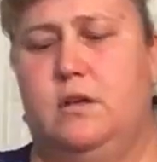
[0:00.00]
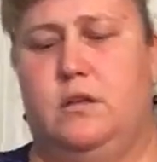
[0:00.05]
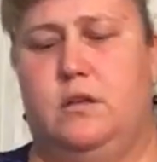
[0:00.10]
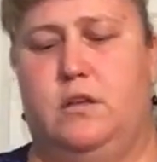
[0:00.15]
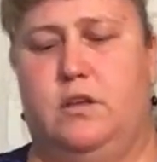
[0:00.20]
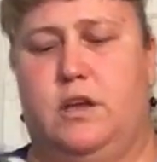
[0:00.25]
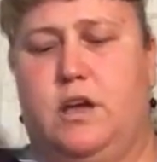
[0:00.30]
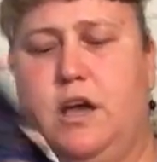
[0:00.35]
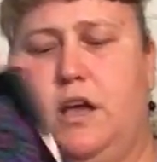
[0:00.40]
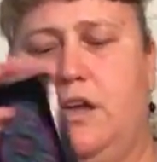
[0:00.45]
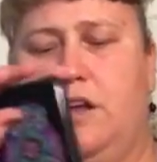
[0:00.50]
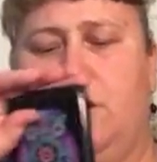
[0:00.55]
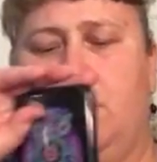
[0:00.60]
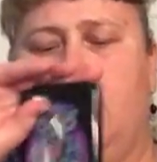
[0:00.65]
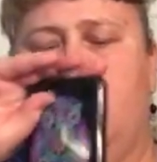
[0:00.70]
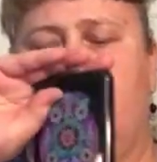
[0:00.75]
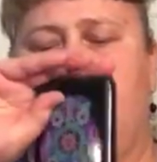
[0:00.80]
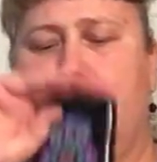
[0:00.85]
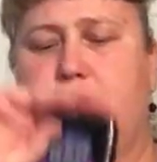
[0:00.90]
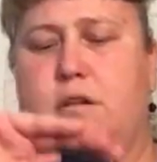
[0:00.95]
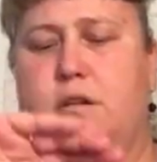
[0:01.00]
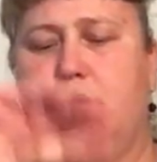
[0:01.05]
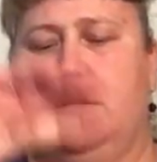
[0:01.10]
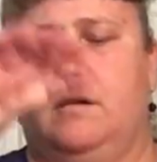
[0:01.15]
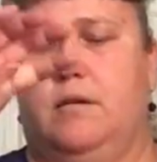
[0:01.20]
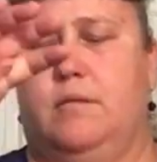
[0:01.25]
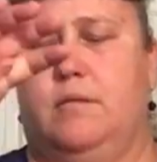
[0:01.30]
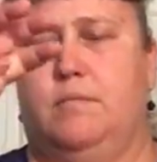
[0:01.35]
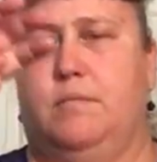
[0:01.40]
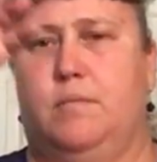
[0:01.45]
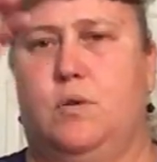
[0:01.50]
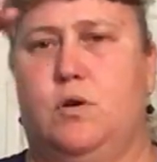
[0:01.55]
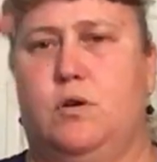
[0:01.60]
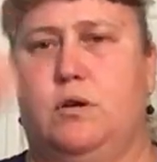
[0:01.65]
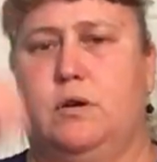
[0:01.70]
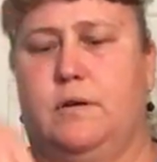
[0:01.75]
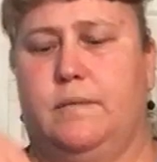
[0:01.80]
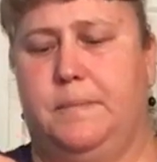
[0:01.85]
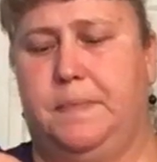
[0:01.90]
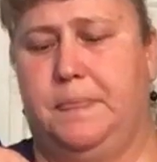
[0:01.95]
you got your bonk.
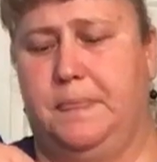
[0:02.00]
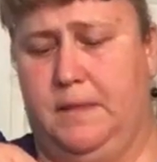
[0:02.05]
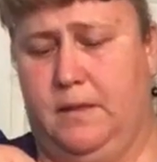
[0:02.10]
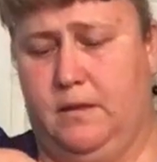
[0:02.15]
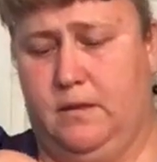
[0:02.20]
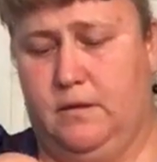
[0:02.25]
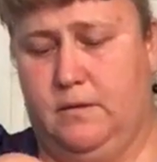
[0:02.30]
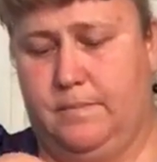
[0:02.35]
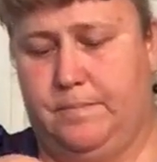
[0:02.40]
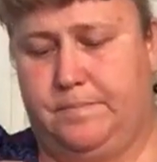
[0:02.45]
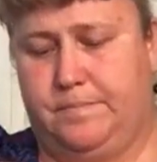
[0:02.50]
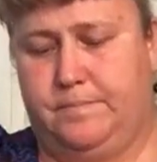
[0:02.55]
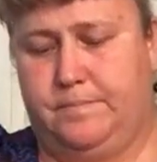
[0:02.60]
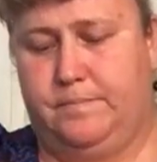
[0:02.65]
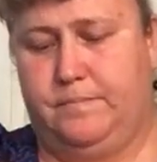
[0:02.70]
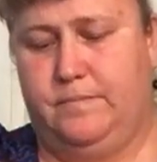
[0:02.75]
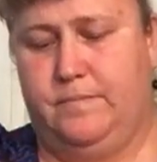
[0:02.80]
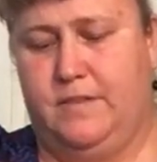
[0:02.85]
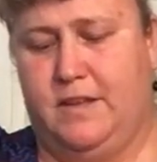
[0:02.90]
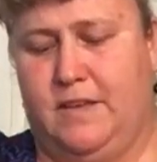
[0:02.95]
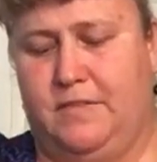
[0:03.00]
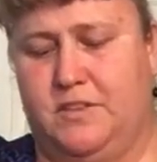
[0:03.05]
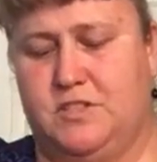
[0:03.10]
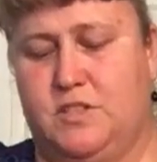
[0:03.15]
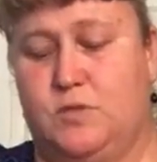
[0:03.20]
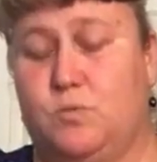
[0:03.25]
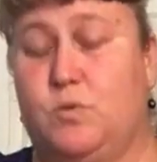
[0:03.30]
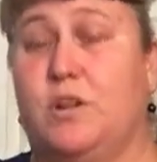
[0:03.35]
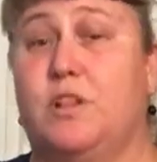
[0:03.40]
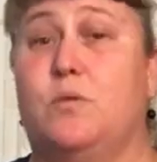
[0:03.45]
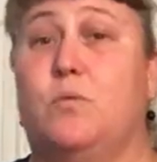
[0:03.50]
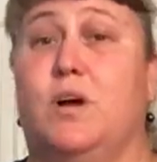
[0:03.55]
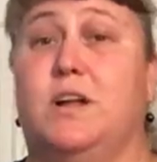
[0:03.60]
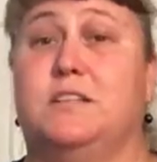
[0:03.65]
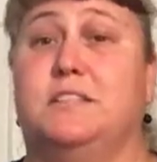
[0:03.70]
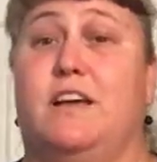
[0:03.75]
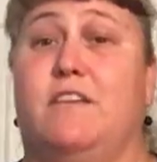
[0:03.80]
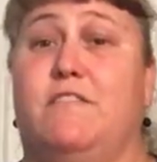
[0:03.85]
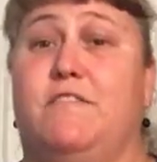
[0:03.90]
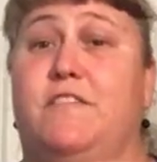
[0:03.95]
And this is one of the
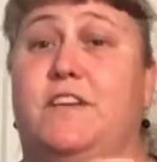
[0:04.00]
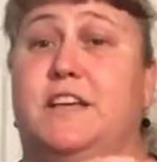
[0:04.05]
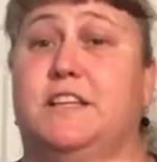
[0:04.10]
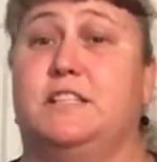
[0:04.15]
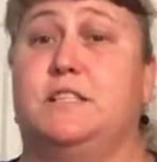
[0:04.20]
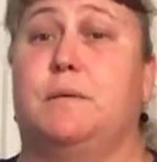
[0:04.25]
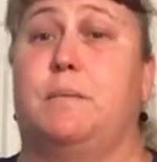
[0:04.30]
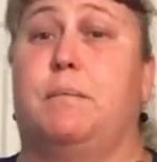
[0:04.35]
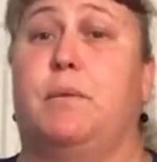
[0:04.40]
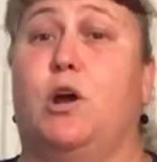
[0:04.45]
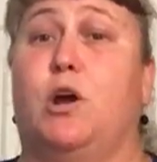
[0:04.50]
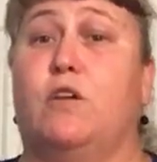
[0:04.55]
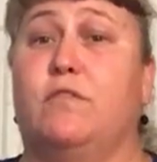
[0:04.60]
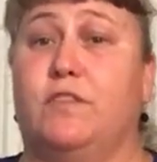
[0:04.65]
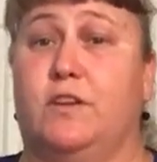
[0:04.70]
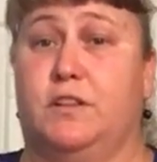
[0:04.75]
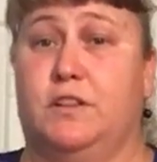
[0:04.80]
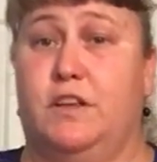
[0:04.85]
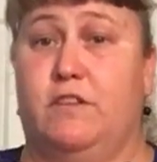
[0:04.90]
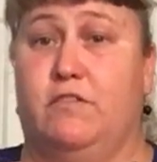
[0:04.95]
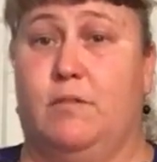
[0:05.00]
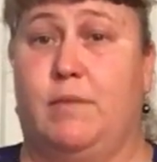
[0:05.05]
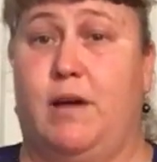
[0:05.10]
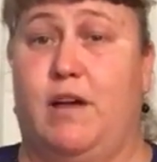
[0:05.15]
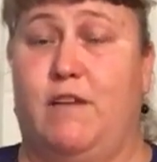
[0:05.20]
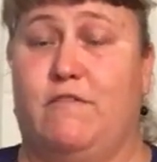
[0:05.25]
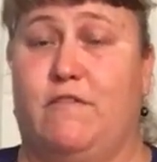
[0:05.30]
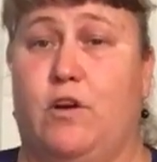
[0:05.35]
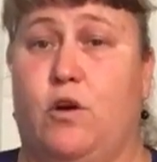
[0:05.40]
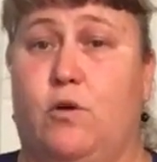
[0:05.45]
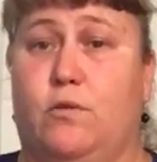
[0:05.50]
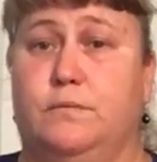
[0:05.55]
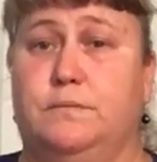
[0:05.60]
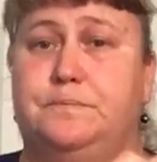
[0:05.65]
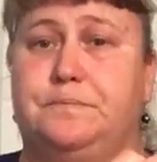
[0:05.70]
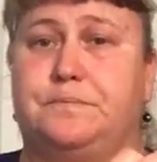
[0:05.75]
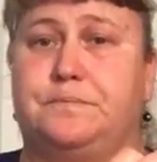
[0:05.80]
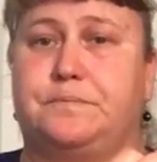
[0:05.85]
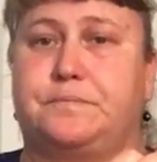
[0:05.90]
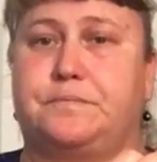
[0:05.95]
ones that fits perfectly for my phone.
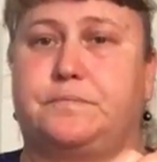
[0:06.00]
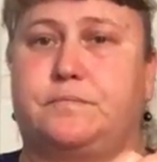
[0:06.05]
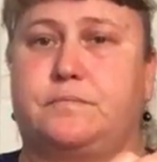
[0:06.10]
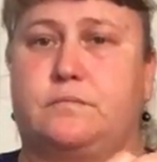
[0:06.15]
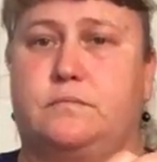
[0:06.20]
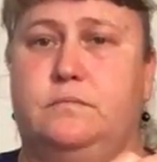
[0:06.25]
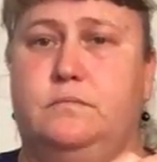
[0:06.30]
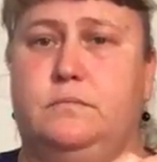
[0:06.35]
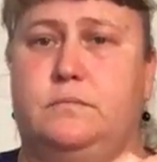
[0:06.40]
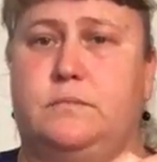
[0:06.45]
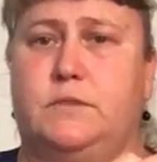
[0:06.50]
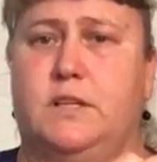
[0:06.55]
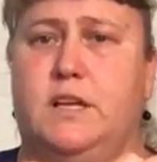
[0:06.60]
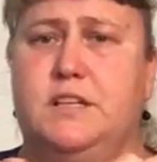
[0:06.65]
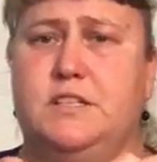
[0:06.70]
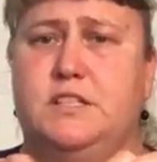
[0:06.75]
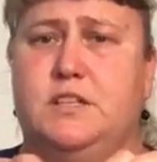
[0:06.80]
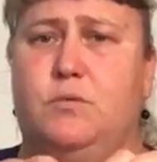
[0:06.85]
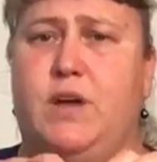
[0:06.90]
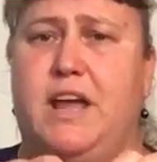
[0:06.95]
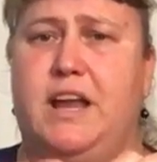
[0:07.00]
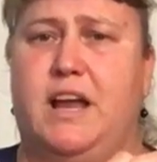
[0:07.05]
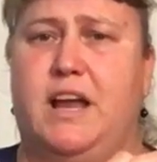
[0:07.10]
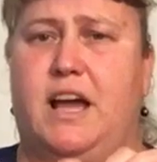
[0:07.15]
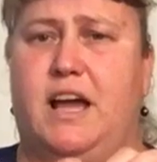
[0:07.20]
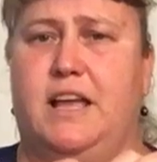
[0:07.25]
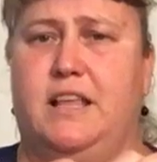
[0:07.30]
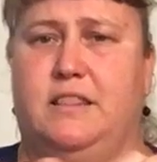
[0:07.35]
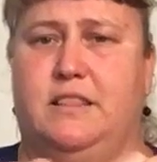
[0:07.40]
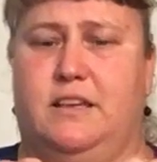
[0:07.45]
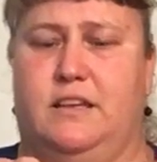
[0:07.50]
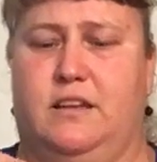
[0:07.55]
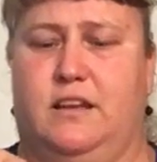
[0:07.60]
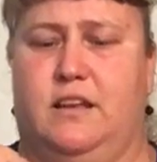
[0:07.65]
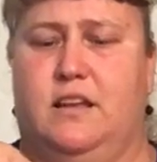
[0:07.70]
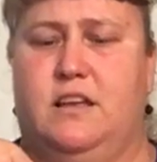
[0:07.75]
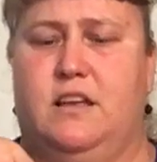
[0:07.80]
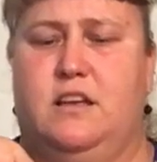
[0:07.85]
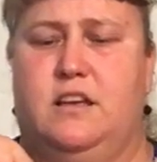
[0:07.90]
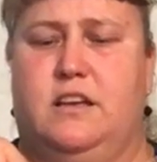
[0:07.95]
It's the right height and
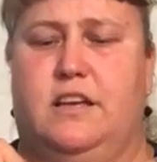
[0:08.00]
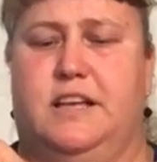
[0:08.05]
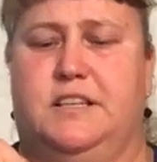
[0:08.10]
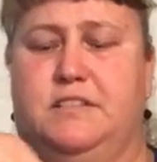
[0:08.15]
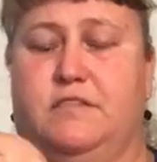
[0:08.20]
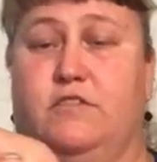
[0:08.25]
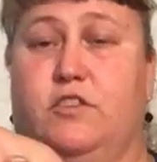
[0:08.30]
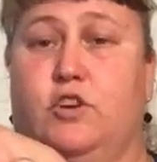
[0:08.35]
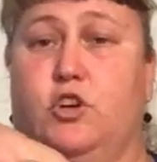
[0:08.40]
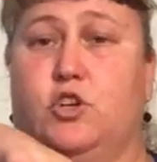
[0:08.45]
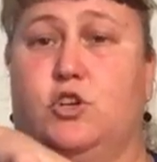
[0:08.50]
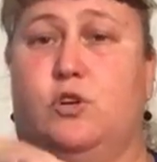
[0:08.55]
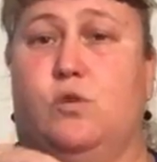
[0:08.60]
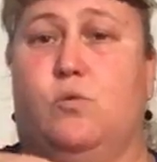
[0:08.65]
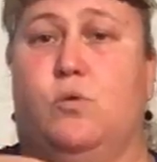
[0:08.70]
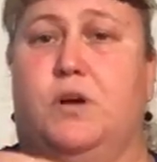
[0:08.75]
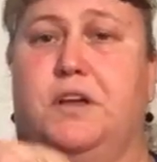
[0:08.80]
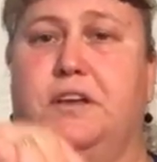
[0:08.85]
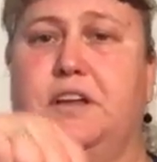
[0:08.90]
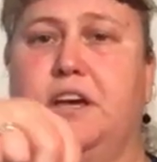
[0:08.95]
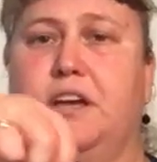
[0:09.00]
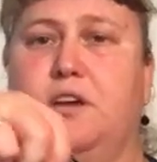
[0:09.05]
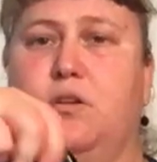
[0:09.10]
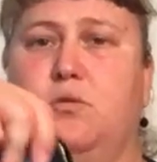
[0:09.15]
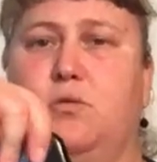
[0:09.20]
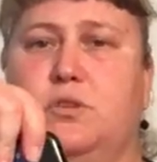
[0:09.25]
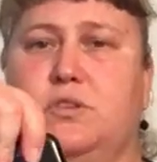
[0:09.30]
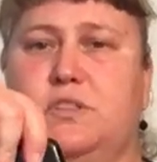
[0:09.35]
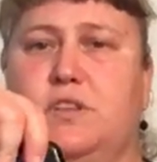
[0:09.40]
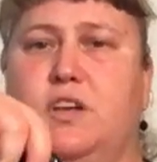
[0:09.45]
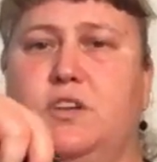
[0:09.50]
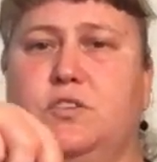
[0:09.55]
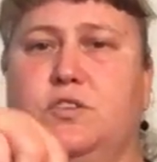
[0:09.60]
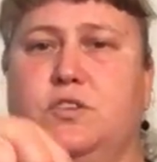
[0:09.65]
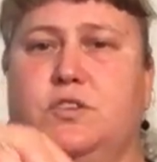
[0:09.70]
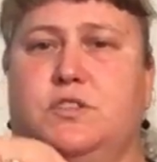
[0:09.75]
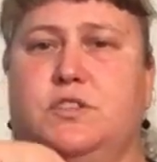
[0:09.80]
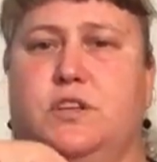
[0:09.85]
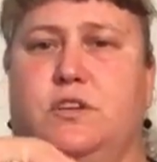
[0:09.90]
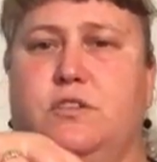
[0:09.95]
it's a vertical one, not a
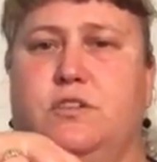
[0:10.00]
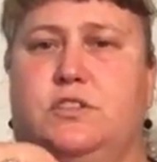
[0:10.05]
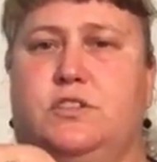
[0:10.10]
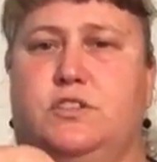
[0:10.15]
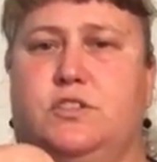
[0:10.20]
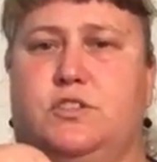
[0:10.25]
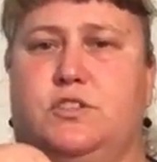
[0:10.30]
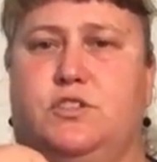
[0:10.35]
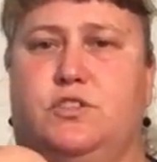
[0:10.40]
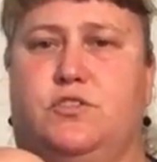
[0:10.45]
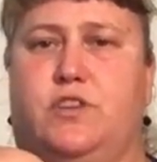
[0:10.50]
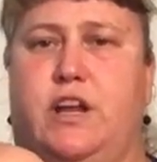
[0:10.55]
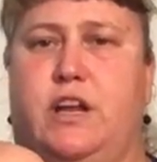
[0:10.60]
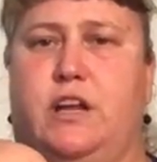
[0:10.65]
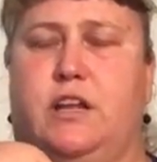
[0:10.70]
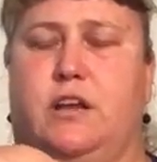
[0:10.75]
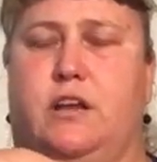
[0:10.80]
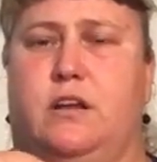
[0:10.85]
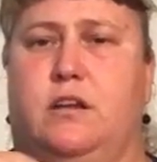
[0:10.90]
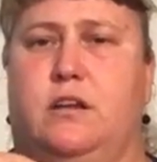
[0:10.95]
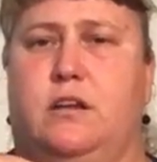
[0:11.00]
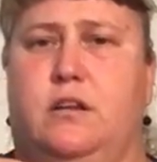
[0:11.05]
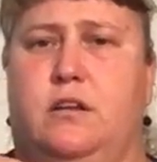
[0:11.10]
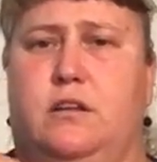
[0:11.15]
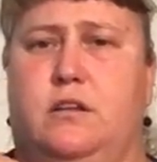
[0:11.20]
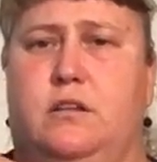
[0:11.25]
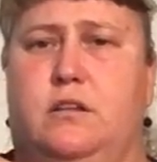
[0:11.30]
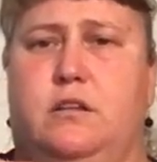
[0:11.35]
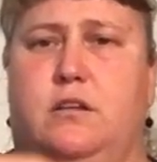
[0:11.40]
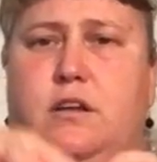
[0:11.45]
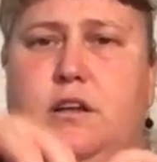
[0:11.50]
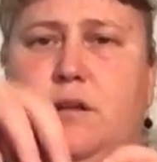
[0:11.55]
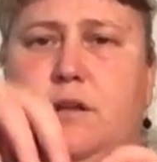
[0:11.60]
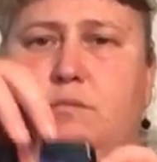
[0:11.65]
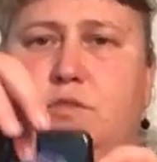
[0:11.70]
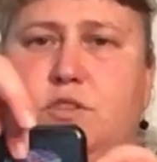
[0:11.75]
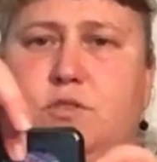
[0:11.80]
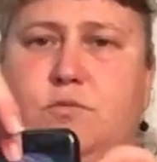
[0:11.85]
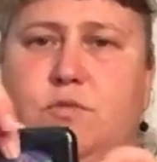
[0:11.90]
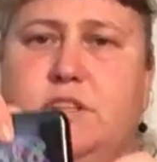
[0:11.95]
horizontal, so it's just straight in. I'm
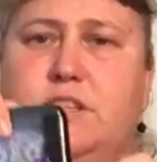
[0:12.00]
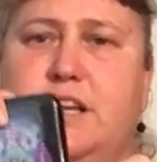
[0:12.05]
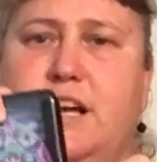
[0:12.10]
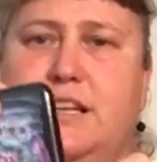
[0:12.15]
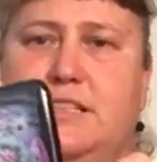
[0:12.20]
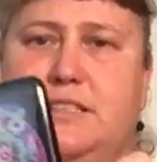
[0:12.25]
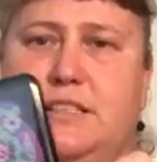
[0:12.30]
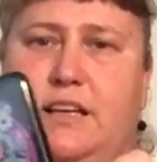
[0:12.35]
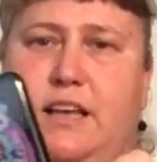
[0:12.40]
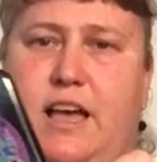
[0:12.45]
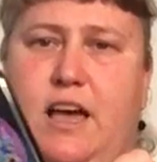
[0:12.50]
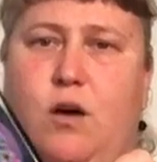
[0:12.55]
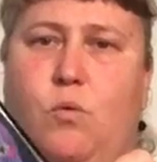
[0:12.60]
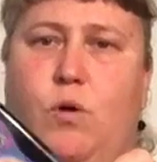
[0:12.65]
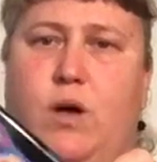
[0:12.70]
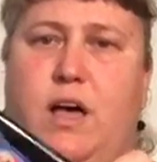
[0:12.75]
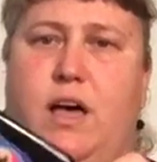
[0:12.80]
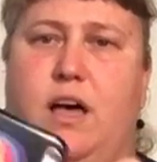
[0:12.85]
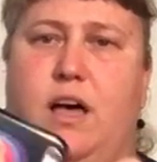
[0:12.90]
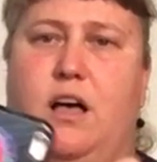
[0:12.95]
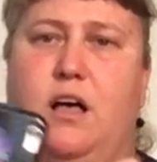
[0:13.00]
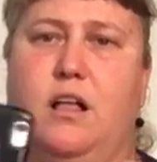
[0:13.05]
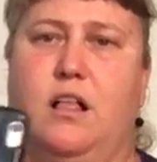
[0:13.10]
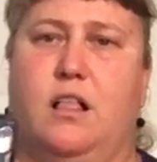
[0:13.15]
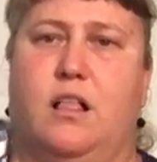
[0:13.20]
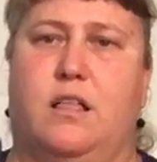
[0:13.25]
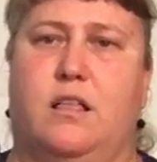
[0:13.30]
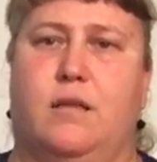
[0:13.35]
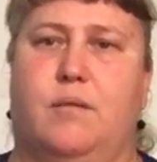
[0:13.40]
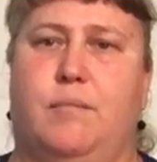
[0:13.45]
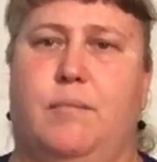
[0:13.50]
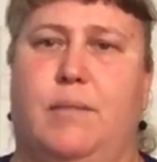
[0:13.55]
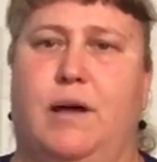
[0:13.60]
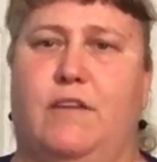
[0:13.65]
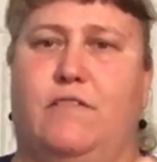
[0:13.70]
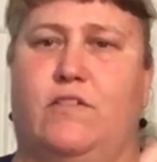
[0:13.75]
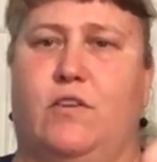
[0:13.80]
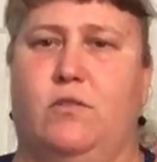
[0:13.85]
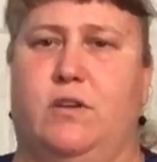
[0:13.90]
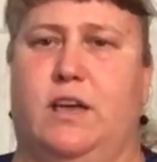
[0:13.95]
just realizing how well my
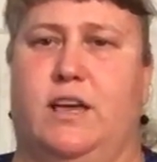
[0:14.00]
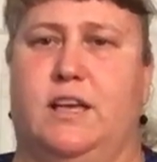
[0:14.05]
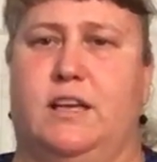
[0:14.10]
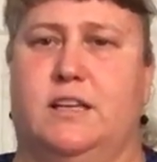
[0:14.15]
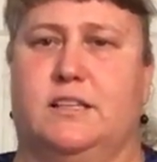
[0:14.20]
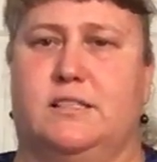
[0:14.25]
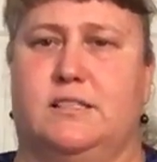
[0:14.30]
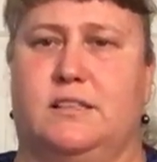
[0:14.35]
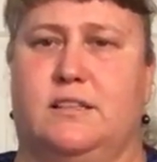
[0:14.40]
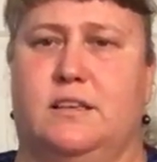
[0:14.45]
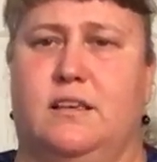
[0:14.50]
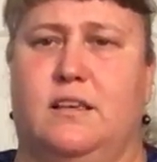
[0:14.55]
phone case,